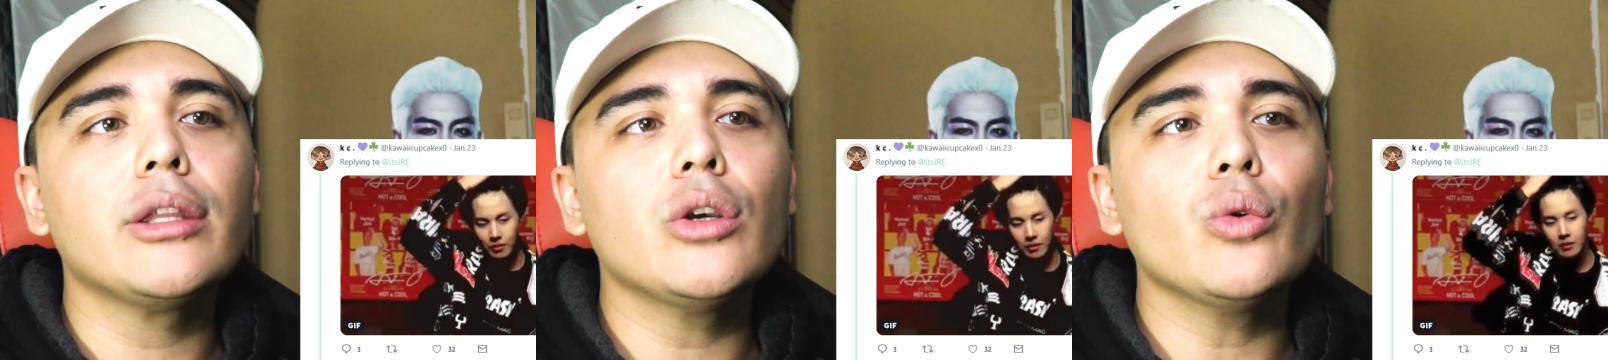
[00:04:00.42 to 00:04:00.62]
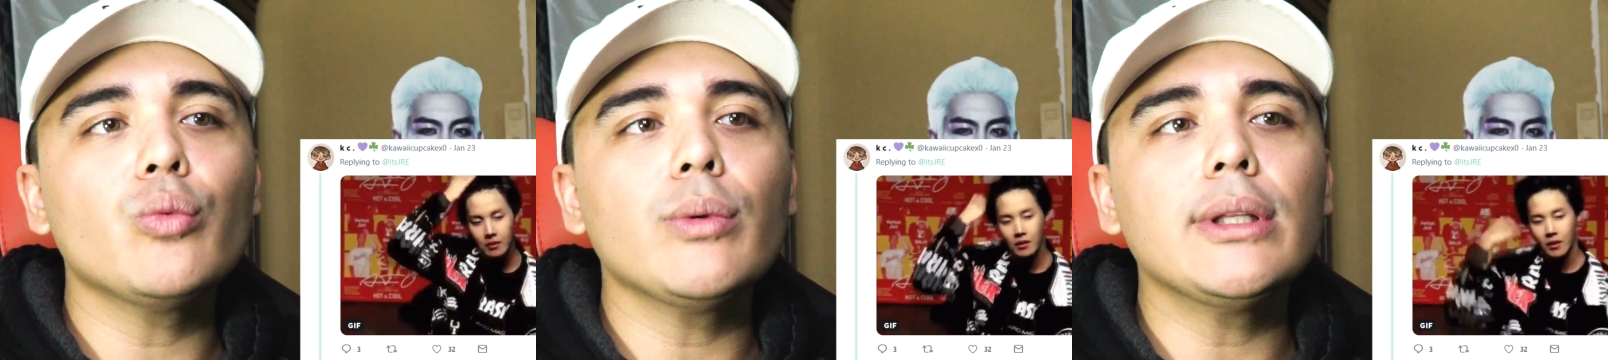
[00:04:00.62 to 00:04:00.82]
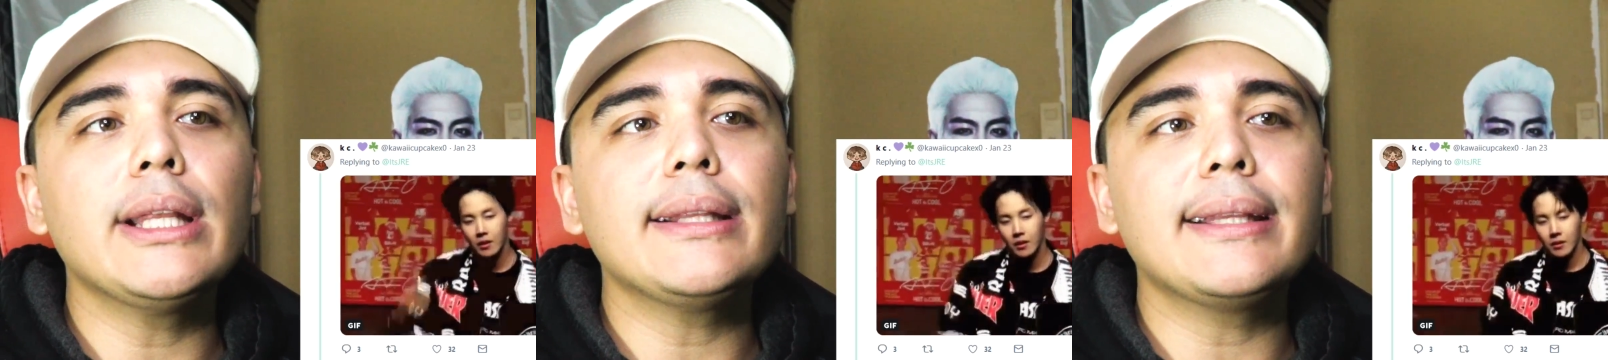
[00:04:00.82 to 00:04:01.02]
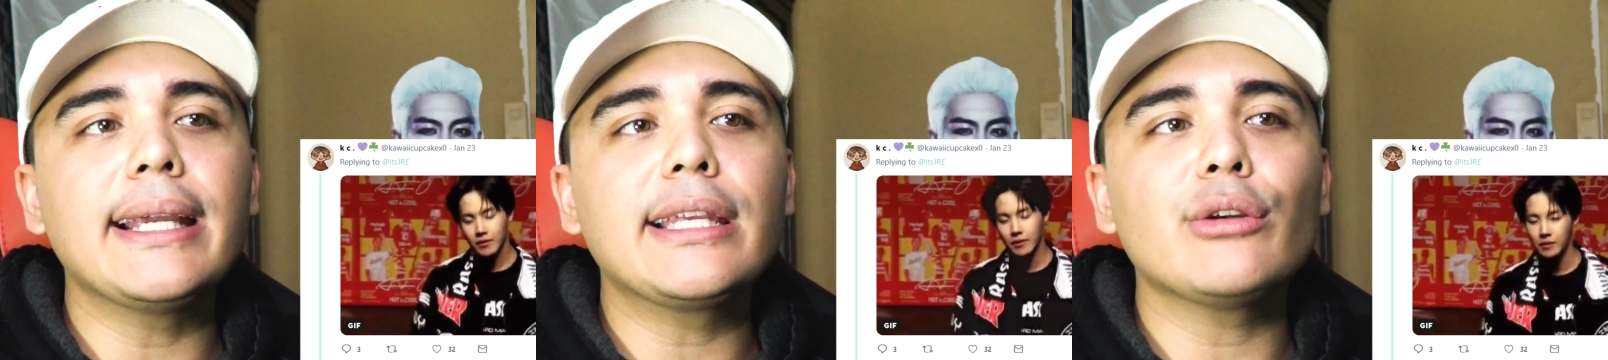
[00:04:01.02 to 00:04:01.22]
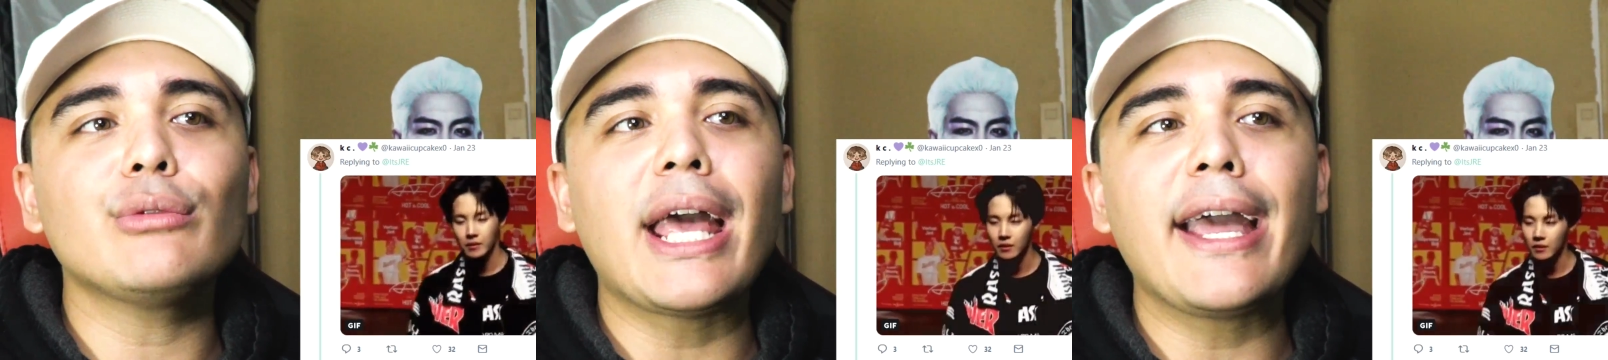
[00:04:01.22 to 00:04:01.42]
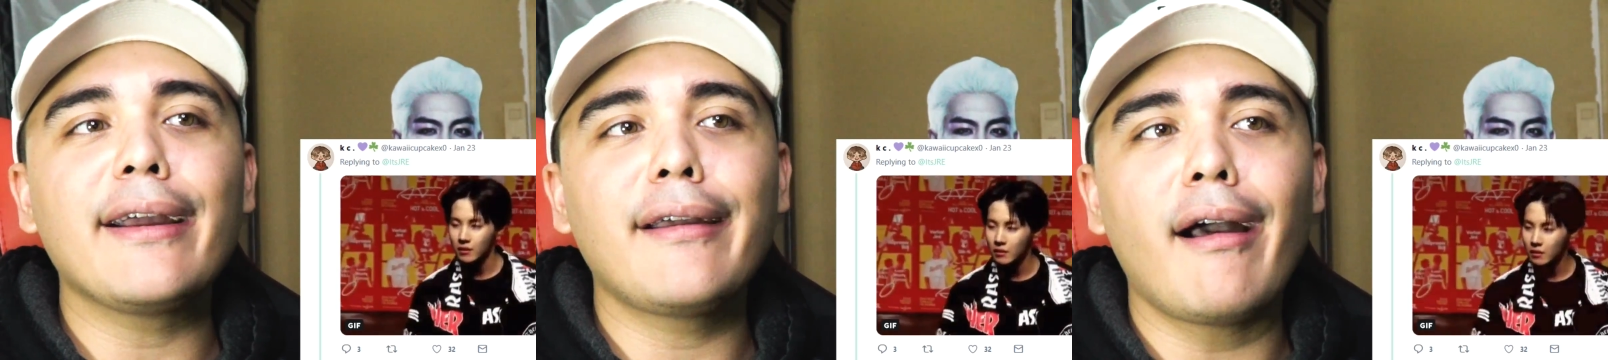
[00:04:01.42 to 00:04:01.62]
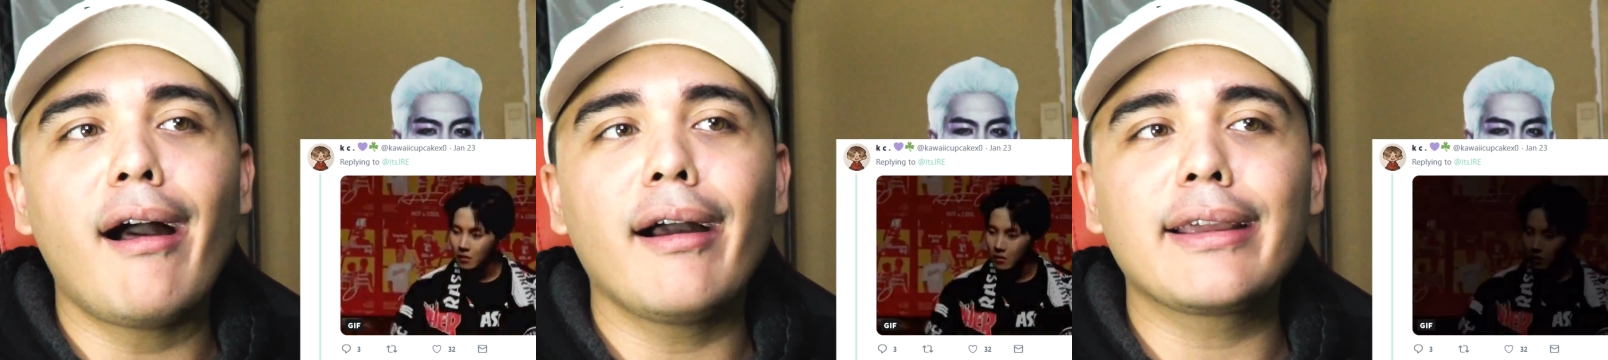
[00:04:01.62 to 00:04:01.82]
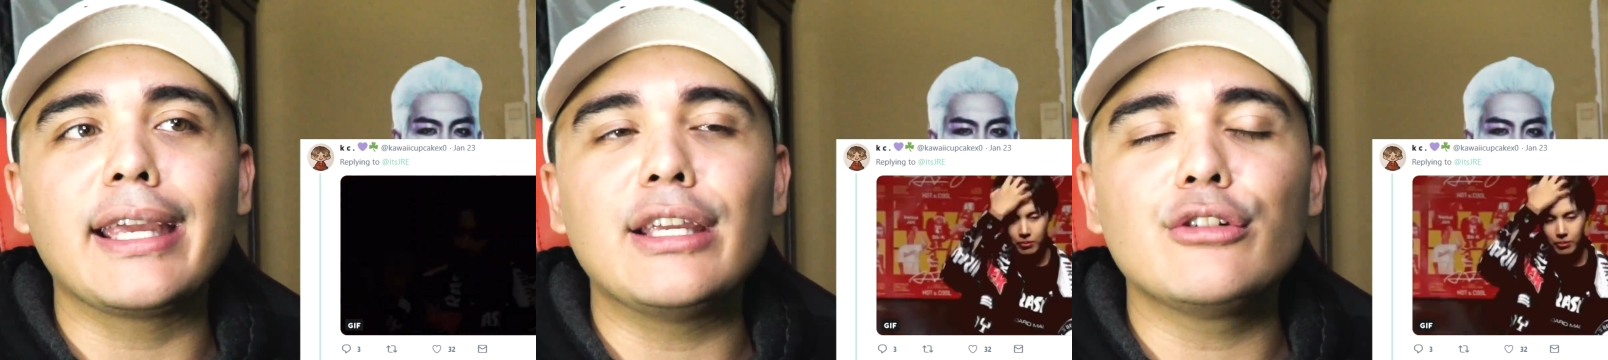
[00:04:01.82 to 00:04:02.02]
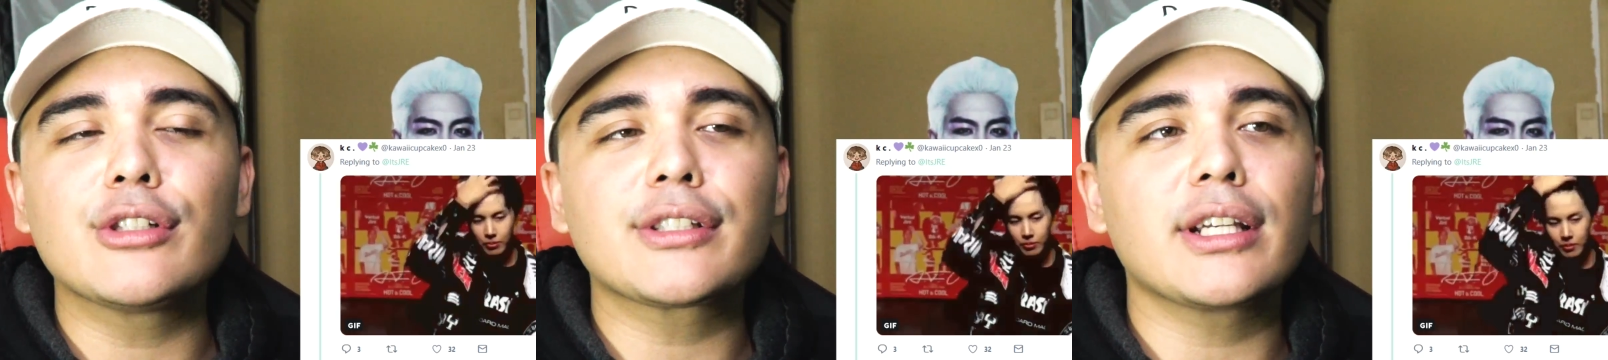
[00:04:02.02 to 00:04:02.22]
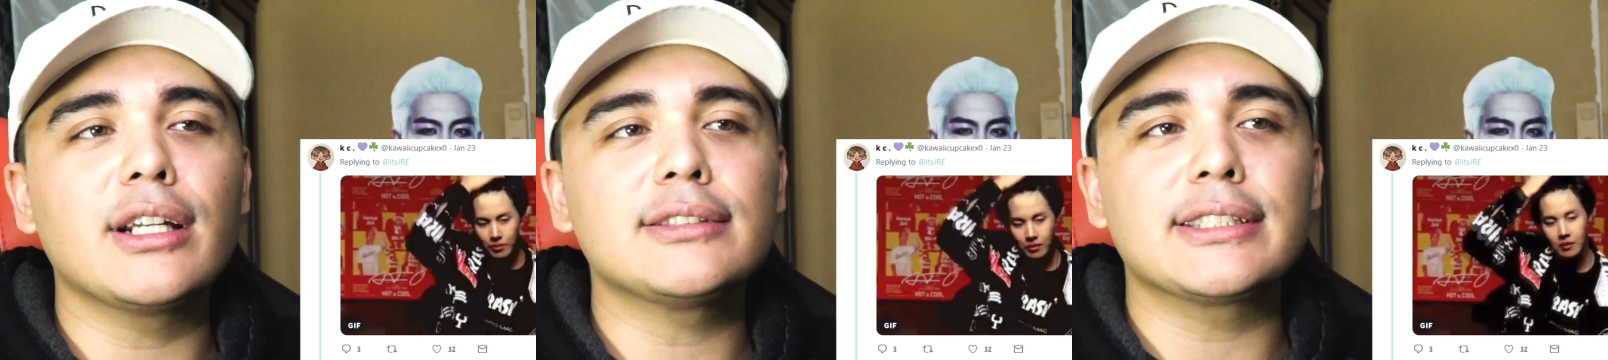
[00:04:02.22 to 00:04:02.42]
Speaker 1: you really think you that cocky? You just
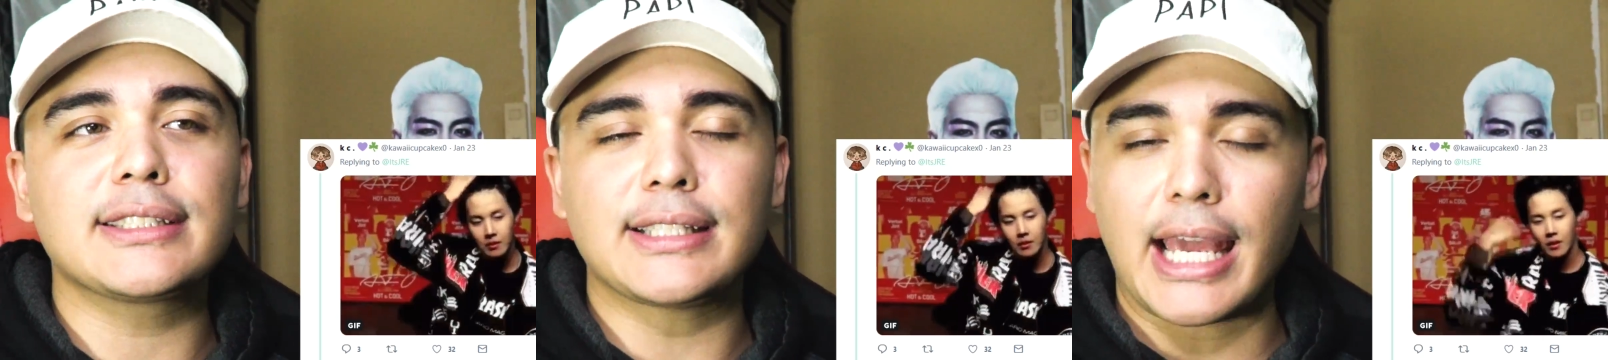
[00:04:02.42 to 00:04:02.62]
gonna just